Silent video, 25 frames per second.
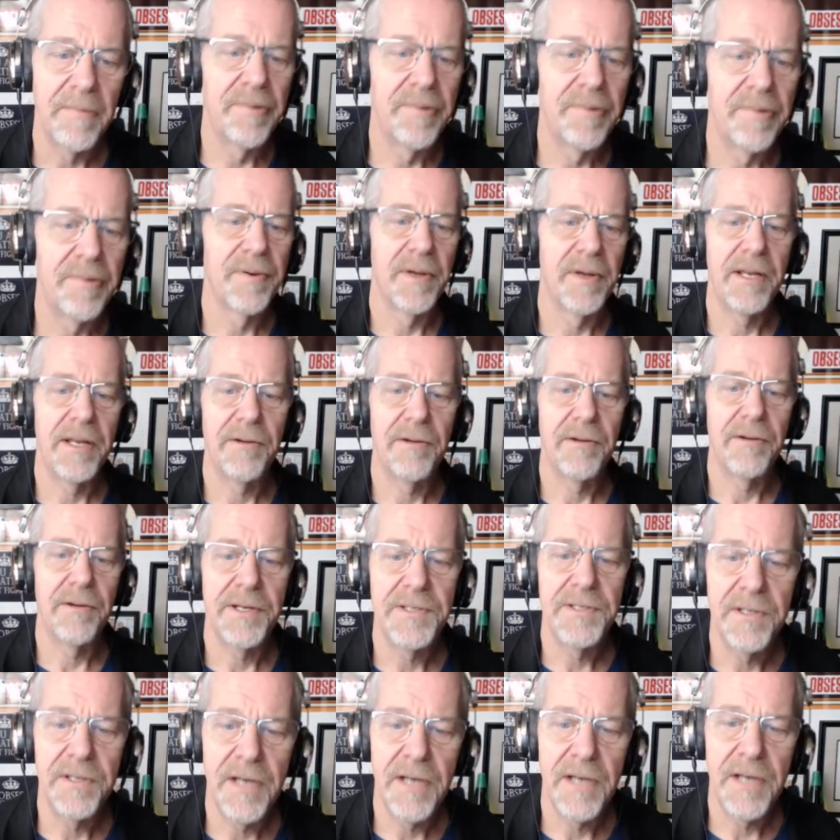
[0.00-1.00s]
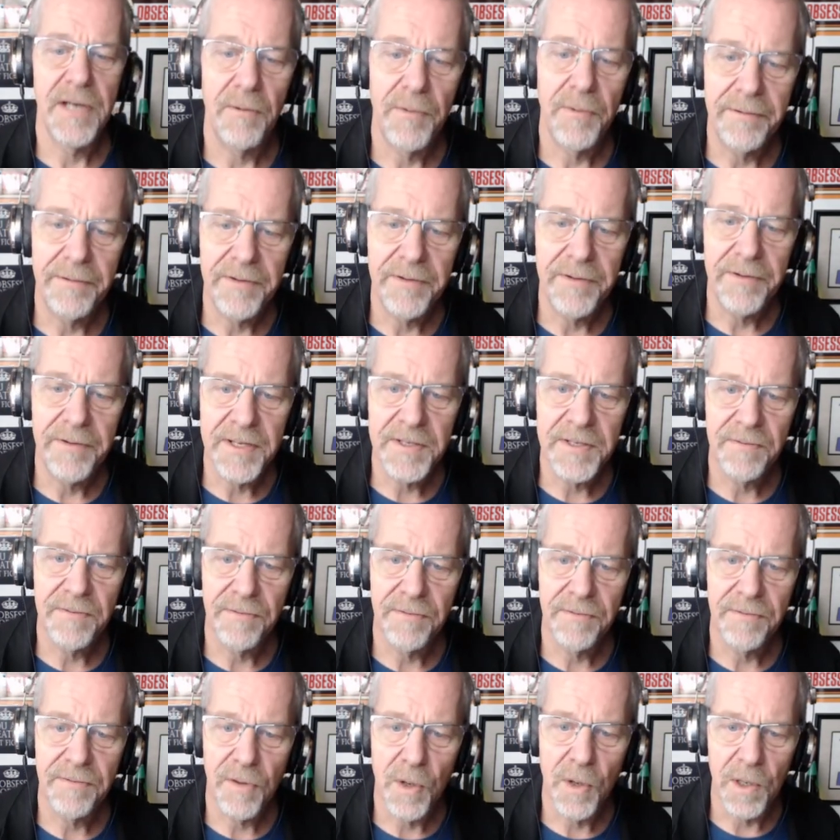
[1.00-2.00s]
anyways, you got whatever this
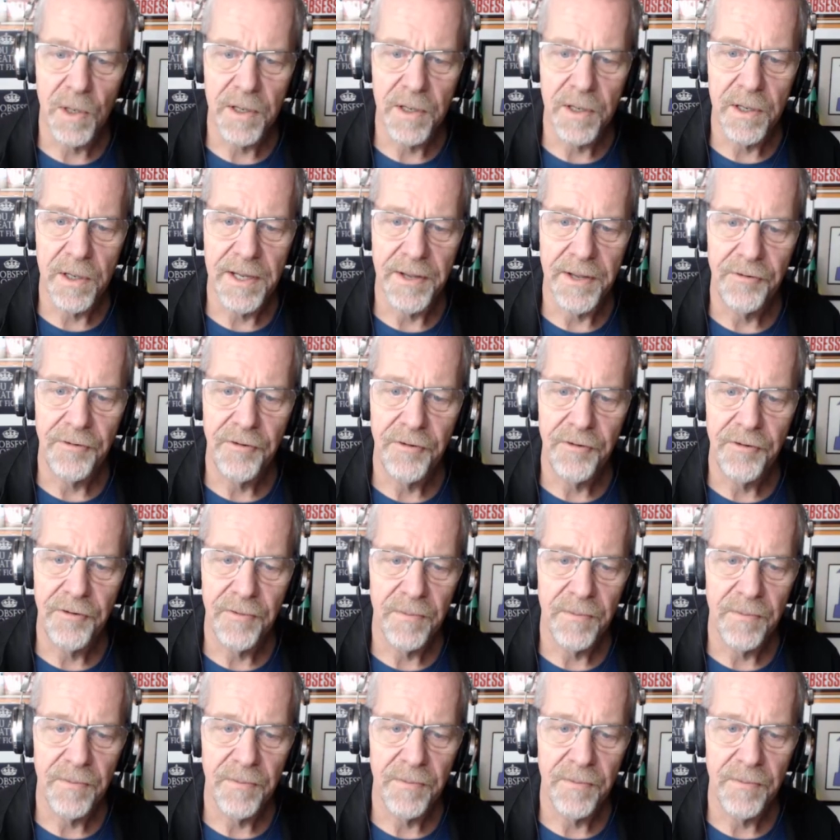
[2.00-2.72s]
floor is.